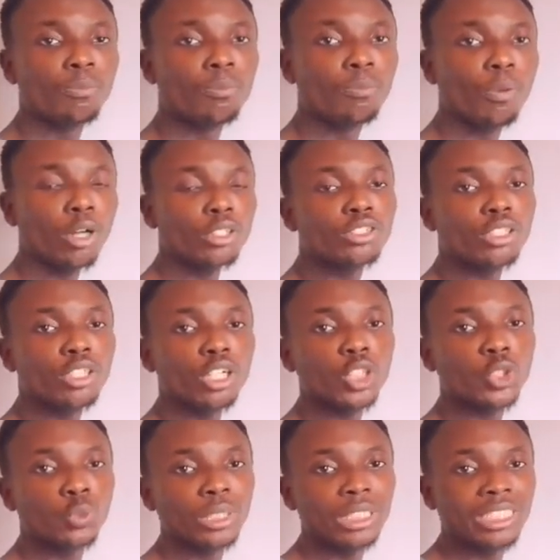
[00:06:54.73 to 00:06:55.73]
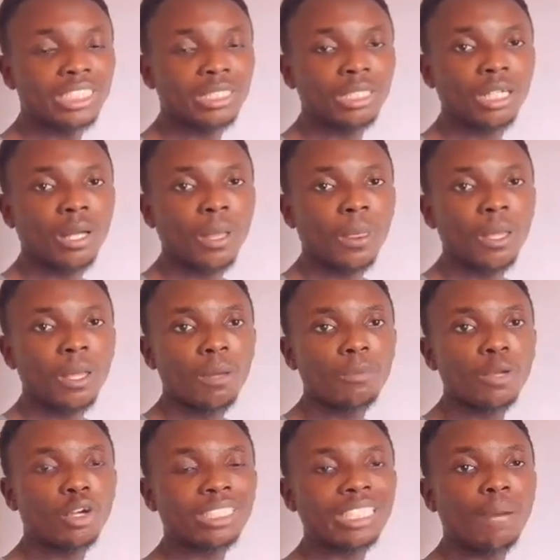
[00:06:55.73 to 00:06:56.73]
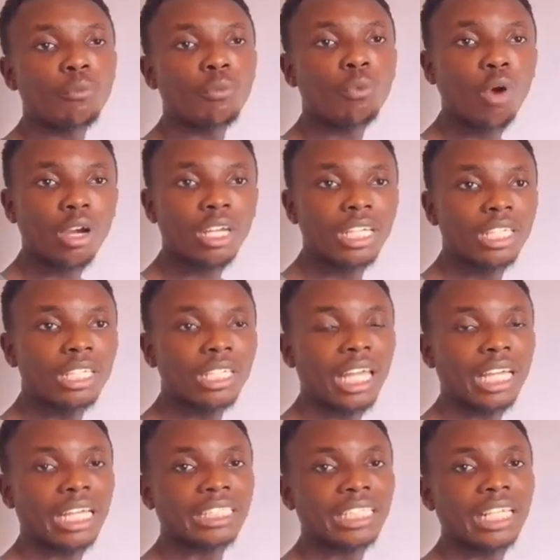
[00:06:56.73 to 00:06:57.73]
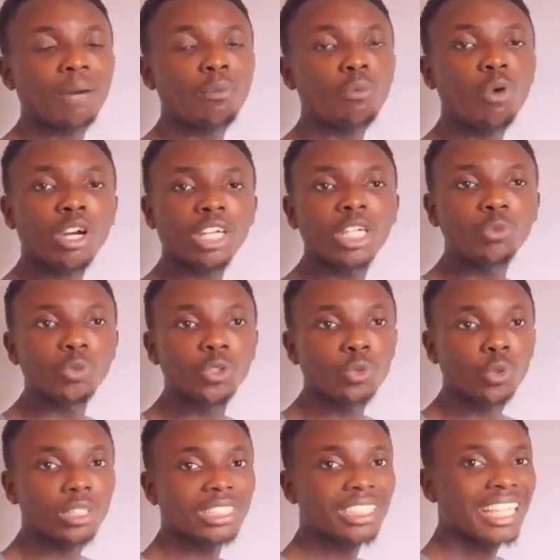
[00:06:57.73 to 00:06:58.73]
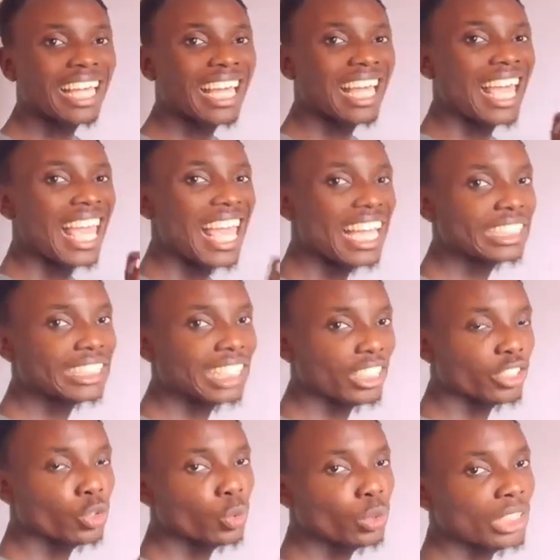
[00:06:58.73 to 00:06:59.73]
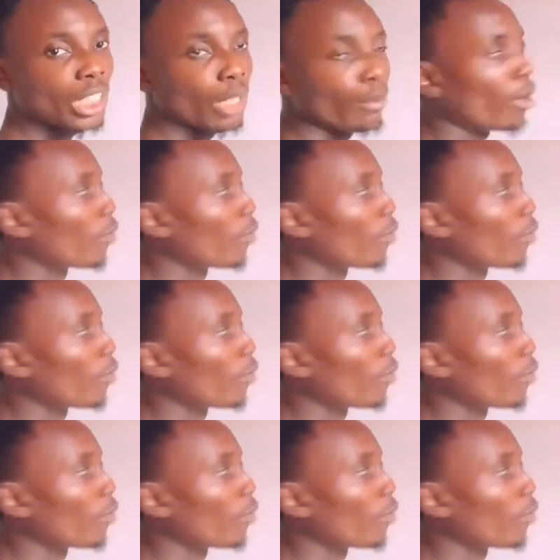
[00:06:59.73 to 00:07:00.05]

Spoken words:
bothering us with, because I'm working, like I said, I'm working with what? SS2 scheme